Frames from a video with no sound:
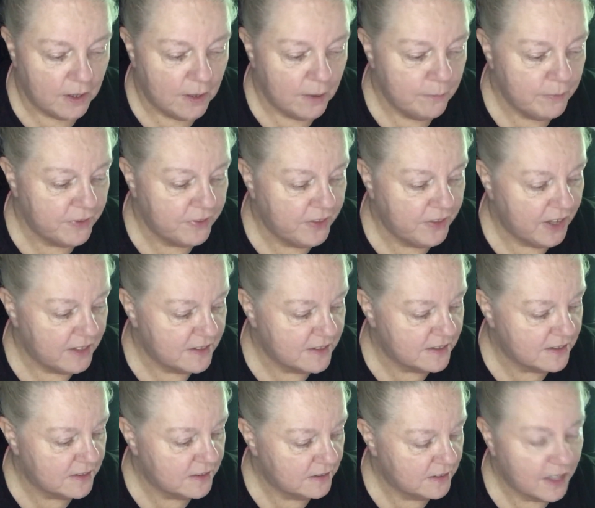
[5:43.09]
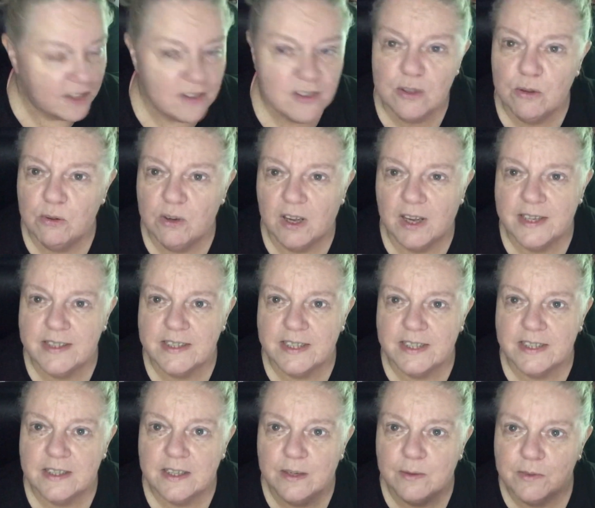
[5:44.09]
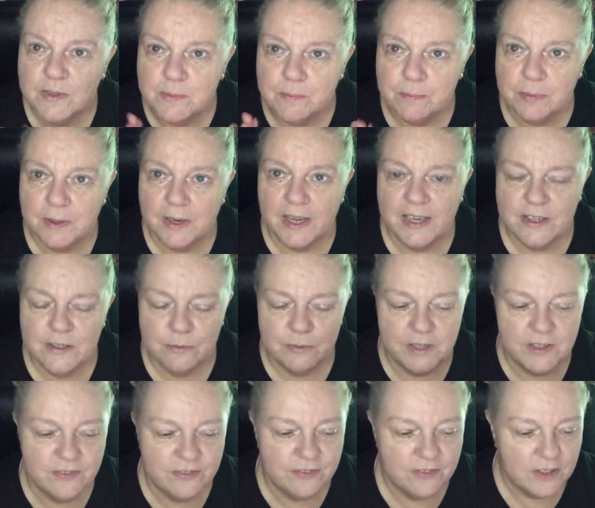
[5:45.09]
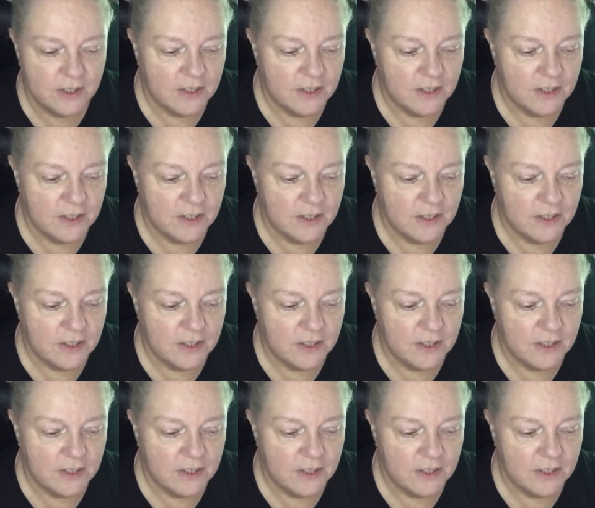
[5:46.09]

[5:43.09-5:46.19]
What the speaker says: But that's all I did, was played with